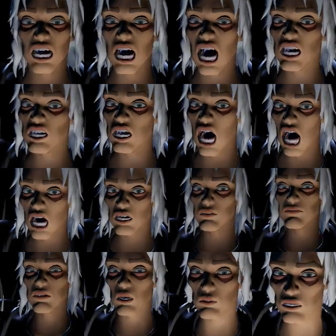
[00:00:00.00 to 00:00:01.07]
and land
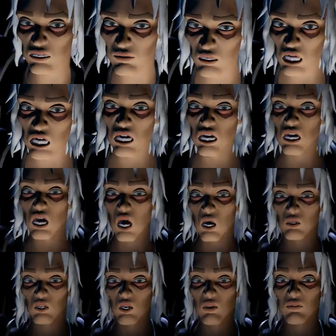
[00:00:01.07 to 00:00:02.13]
beautifully
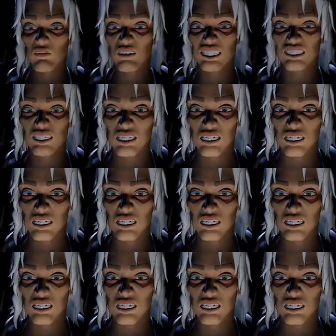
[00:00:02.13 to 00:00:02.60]
on your feet.